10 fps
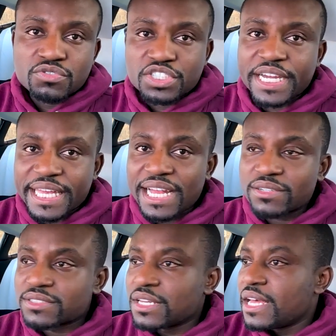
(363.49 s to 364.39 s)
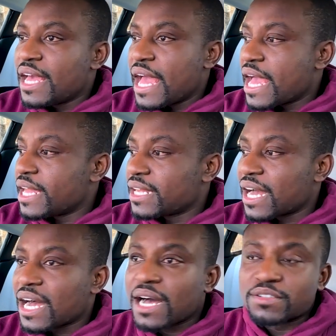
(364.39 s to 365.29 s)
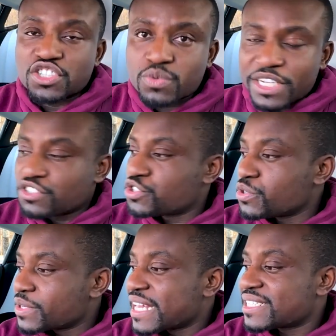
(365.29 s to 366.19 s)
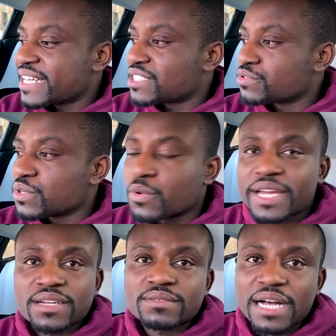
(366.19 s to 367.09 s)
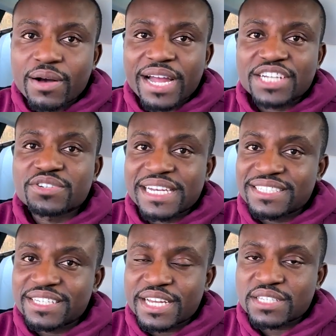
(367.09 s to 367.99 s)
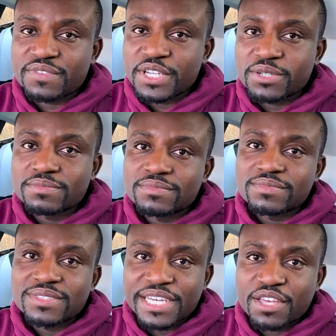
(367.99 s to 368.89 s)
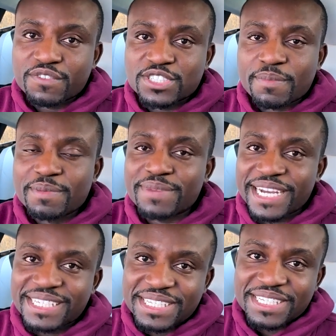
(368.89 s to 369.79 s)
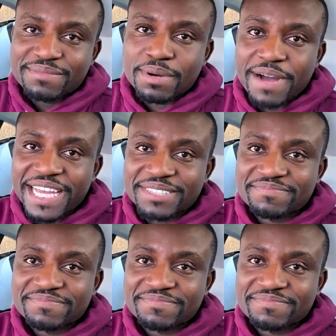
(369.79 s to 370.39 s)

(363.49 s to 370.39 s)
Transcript: to check it out. And I uh, just wanted to show you guys that real quick. I'll catch you guys in the next video. Thank you for stopping by. Bye-bye.